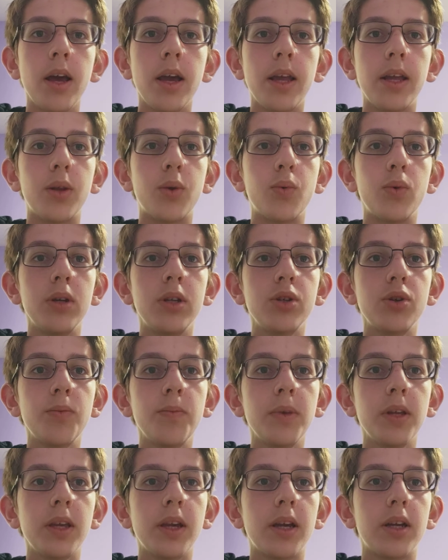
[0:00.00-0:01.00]
in which
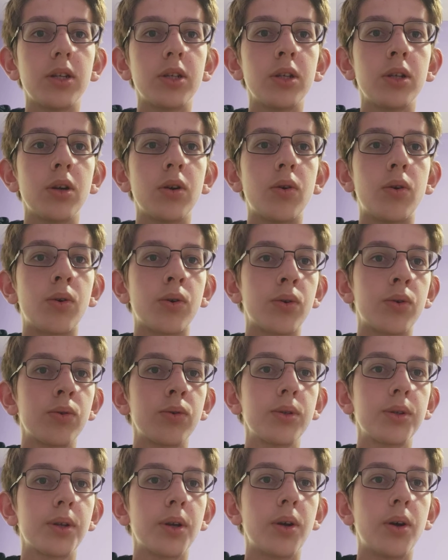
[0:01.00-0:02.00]
communication
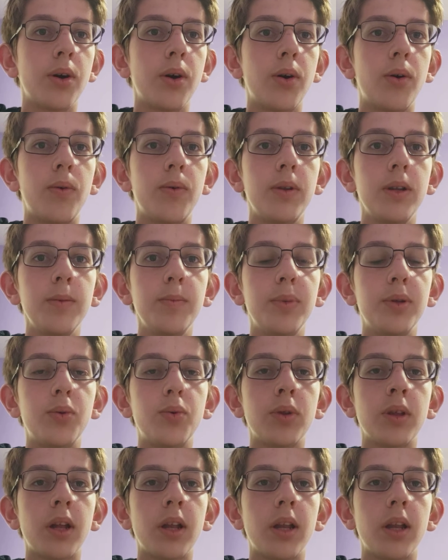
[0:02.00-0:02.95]
occurs only between